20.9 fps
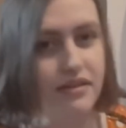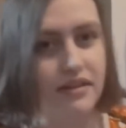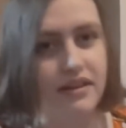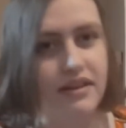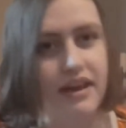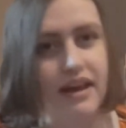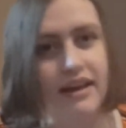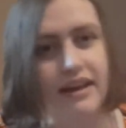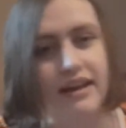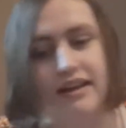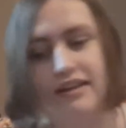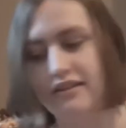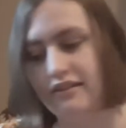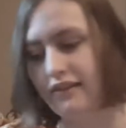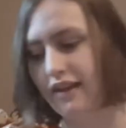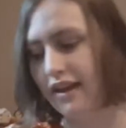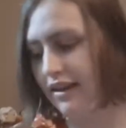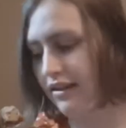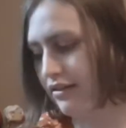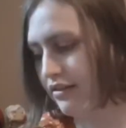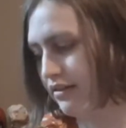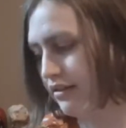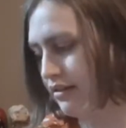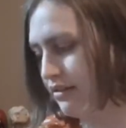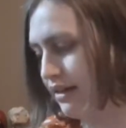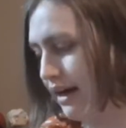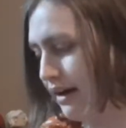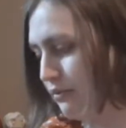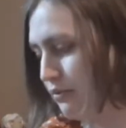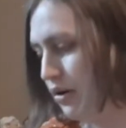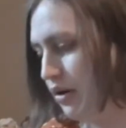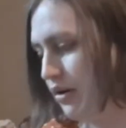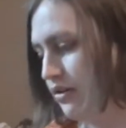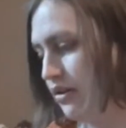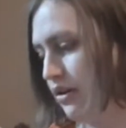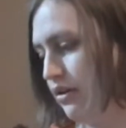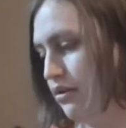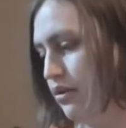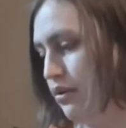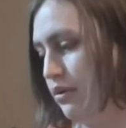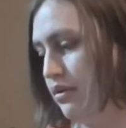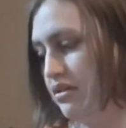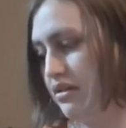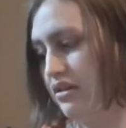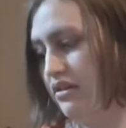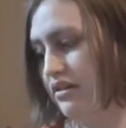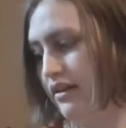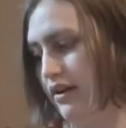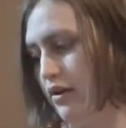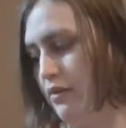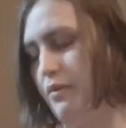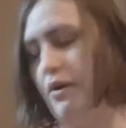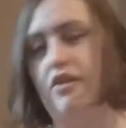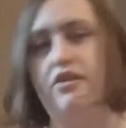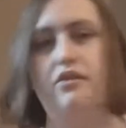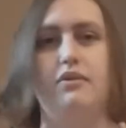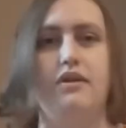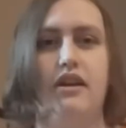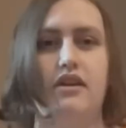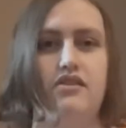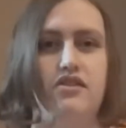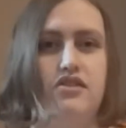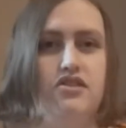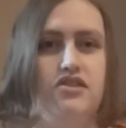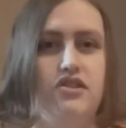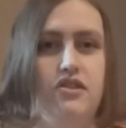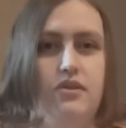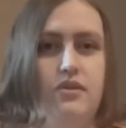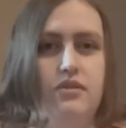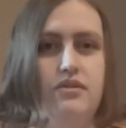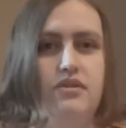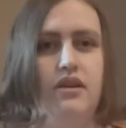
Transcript: yet again, like that one, although it was a clear one, the one I just showed,